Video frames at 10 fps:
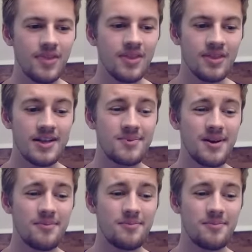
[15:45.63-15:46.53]
That's
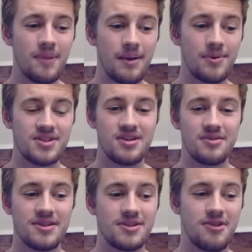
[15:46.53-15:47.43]
why people so
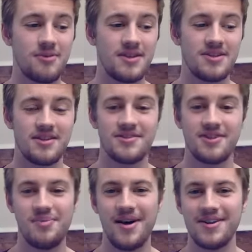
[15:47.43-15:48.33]
disagree with each other so
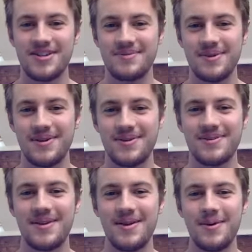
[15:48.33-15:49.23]
much, is
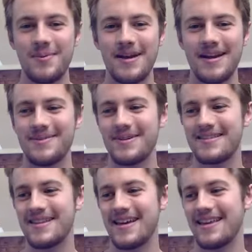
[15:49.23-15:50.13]
because we
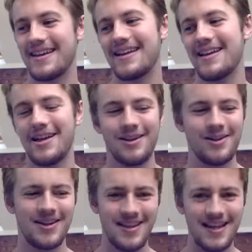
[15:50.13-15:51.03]
say that,
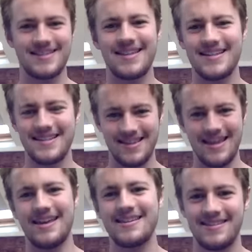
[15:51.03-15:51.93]
look at this, this is
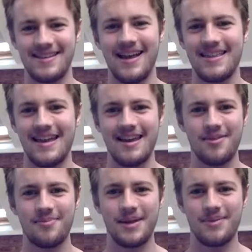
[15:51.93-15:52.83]
this. And then
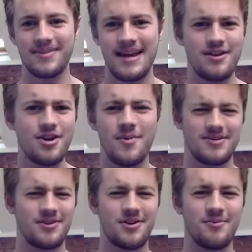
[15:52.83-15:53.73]
other people say, no,
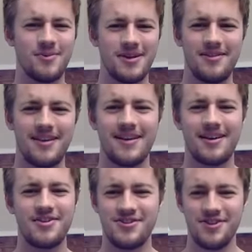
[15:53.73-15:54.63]
it's not. What are you thinking? Are
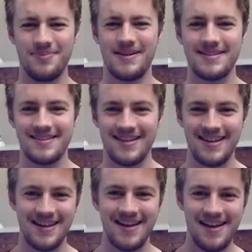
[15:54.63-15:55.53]
you stupid?
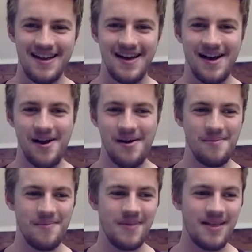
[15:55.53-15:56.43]

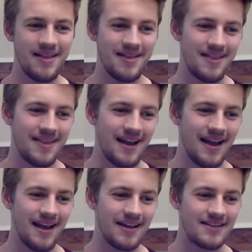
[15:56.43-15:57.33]

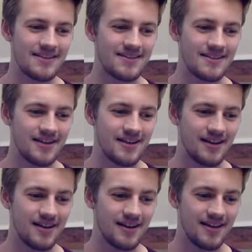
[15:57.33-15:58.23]
And
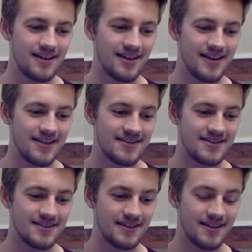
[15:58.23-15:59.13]
I
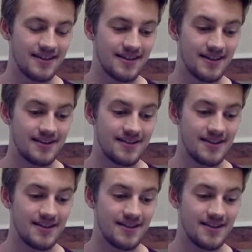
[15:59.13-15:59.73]
just think